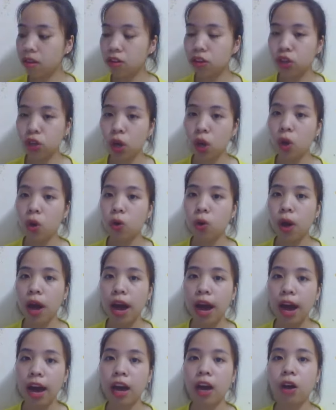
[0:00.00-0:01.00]
show
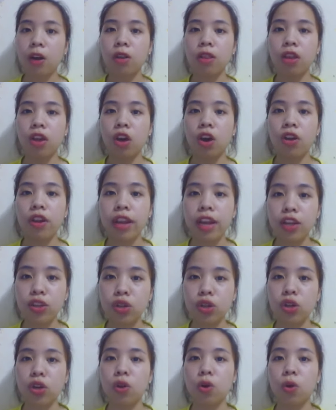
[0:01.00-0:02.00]
how the
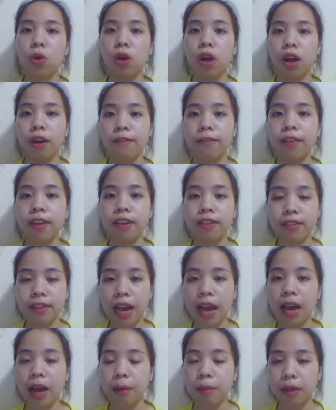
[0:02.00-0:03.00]
conditional of this
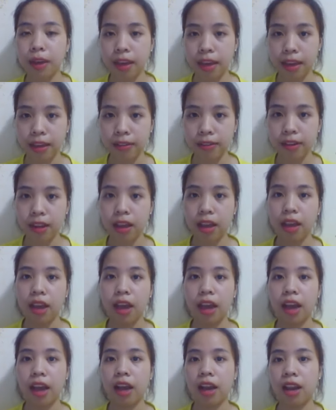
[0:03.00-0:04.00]
time is,
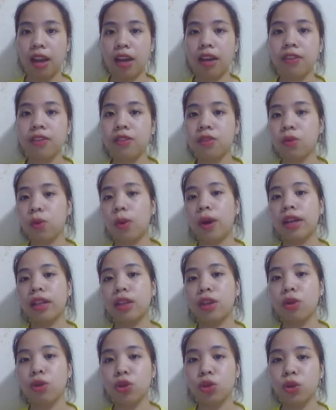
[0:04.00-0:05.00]
and last
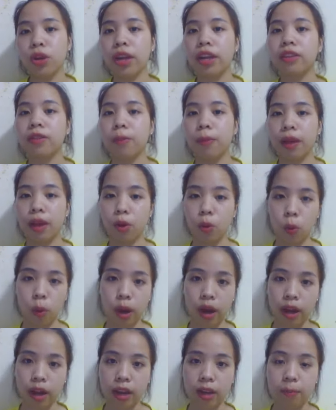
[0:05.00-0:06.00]
one, you should explain
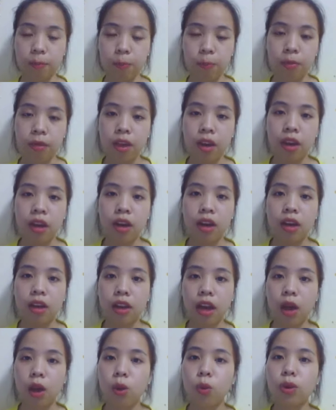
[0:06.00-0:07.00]
why.
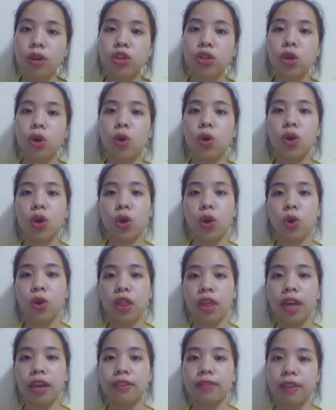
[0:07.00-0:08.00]
Now I will show you
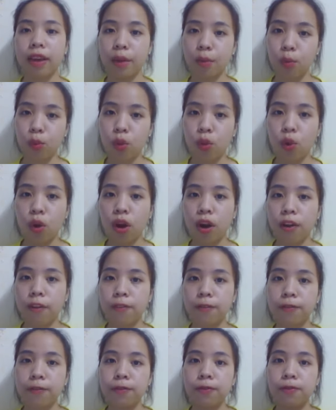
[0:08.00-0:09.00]
the example
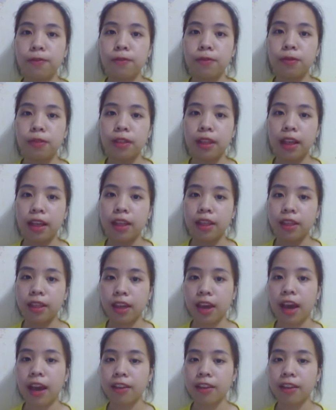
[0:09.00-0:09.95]
of the